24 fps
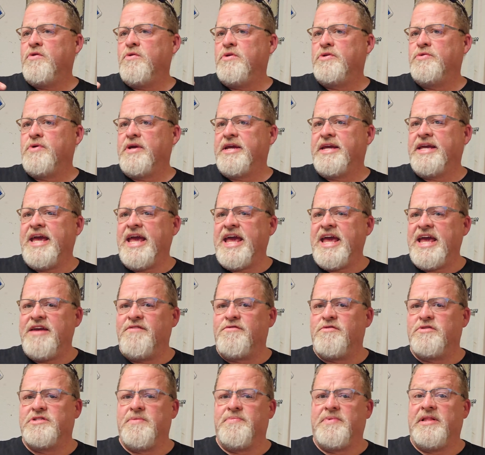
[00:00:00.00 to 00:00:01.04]
going to a
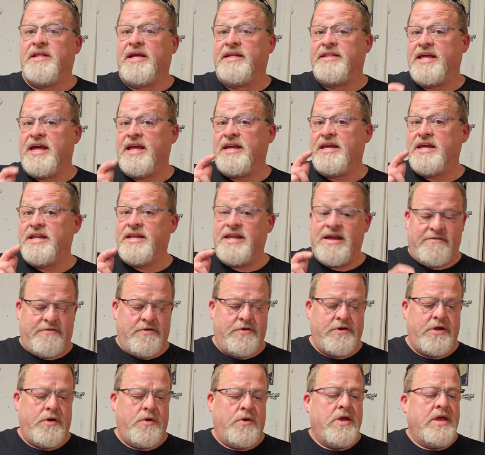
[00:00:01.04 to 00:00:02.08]
cave or something like that. You
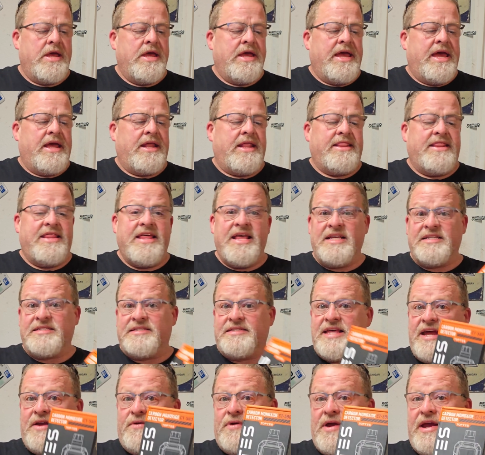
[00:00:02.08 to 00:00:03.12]
never know. And
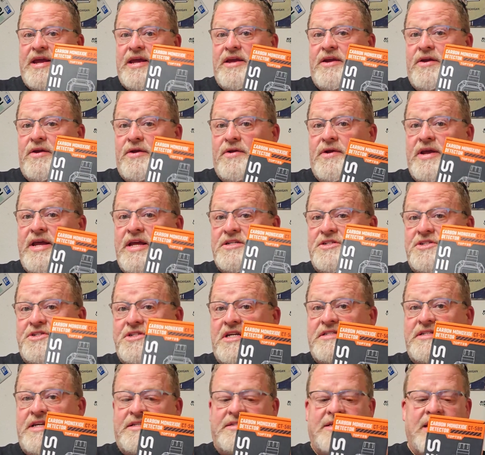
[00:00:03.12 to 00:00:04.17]
this thing right here is
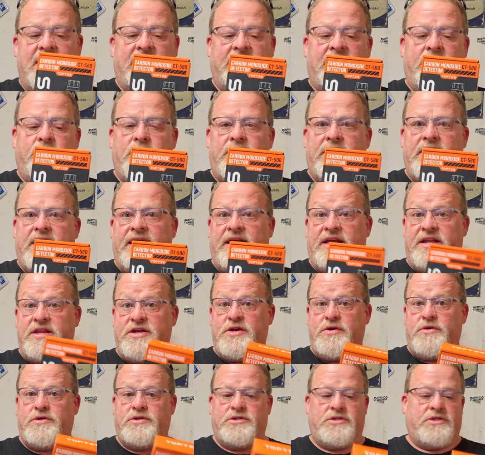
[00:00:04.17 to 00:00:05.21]
just exactly what I can
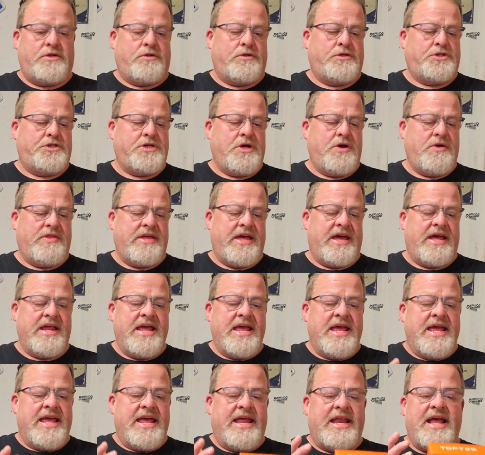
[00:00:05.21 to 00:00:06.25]
use to show that.
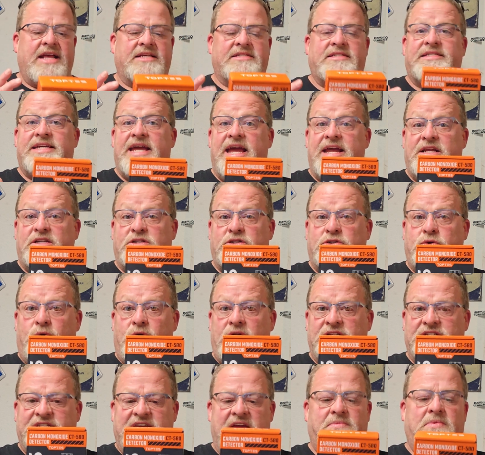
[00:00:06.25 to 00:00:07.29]
It has data
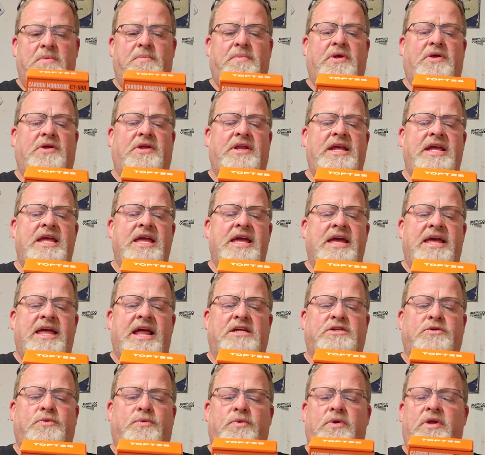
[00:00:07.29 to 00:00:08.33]
storage capability,
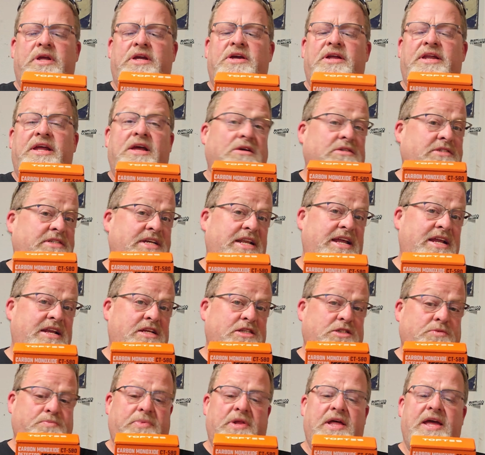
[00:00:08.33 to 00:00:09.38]
has a really good LCD
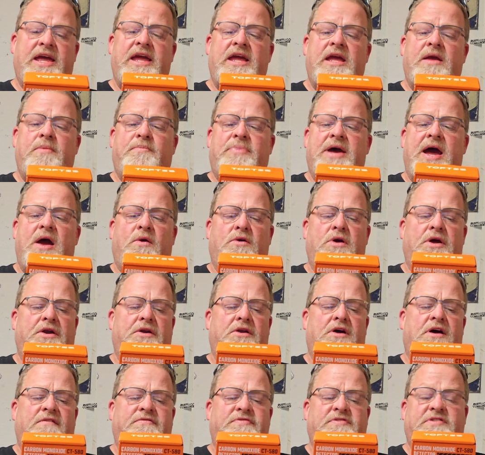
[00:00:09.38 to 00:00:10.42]
display, power on
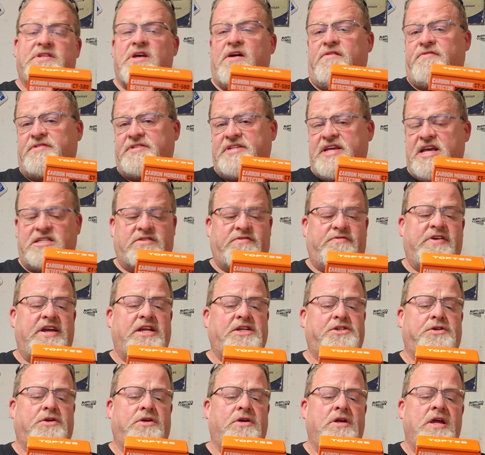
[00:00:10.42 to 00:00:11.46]
and off self-test
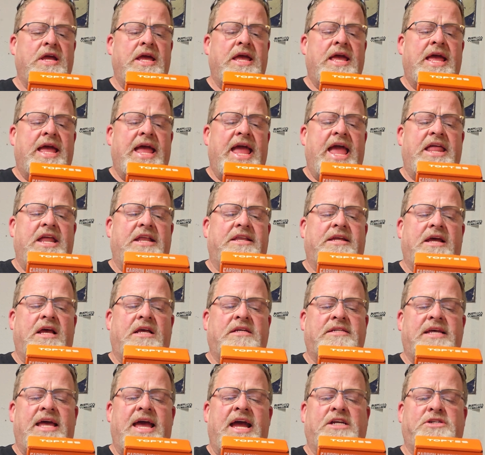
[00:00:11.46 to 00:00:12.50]
feature, and it
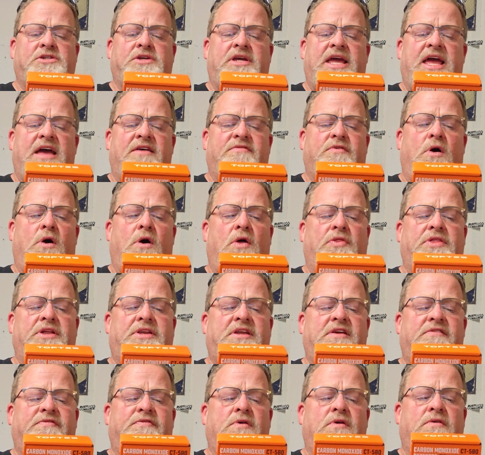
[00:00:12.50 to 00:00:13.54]
does actually have all the
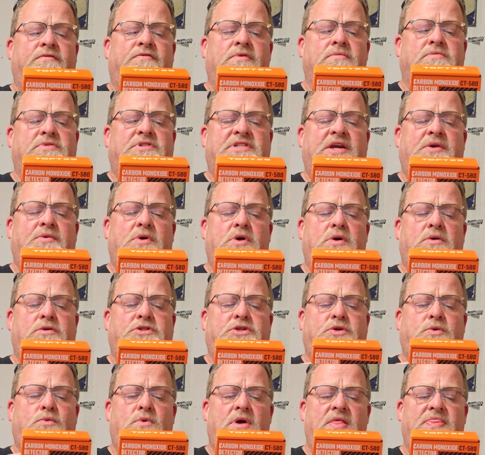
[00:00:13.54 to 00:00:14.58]
different from 0
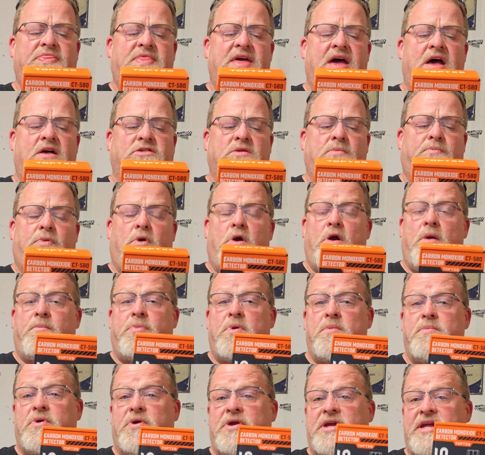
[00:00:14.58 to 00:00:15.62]
to 1,000 part
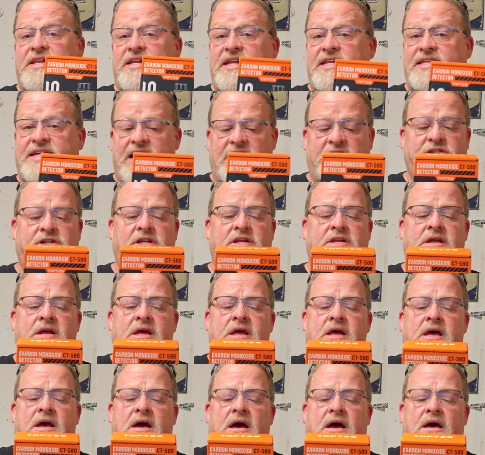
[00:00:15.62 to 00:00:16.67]
per million detection
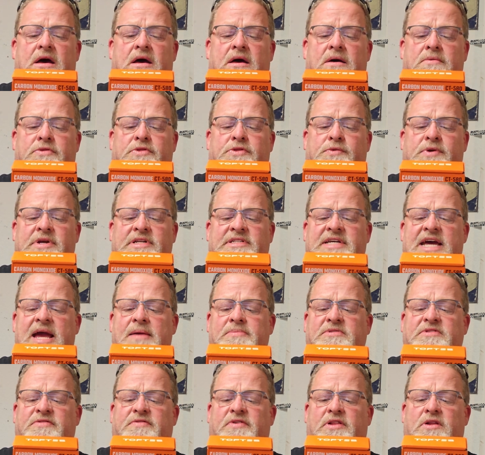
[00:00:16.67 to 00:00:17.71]
uh, three
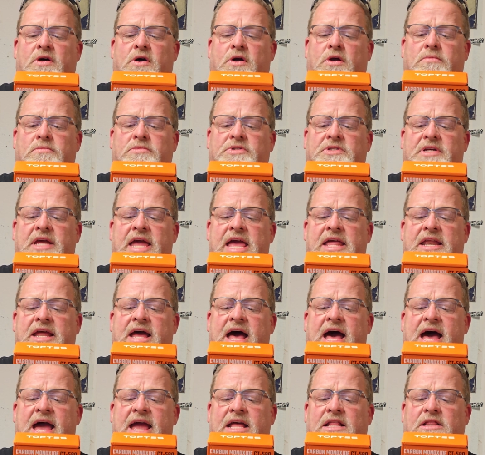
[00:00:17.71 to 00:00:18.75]
types of alarms and a
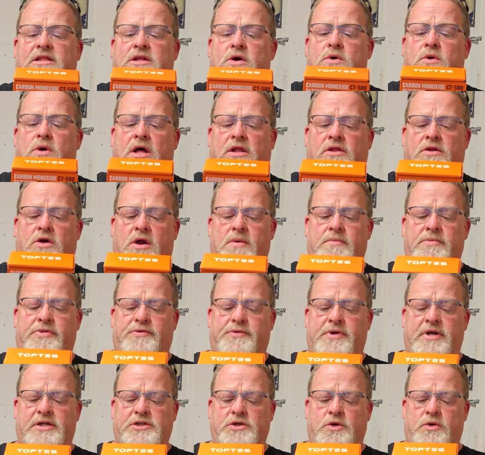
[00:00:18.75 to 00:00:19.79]
high and low alarm
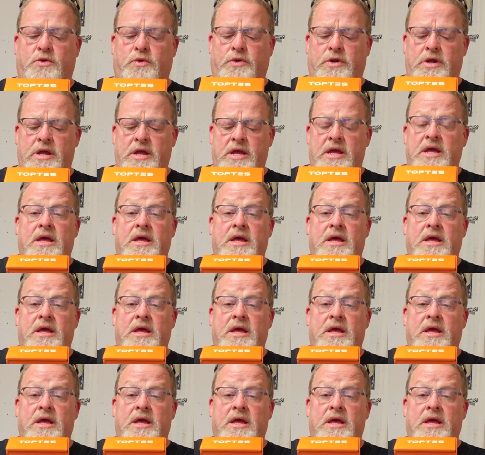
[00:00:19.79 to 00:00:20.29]
threshold.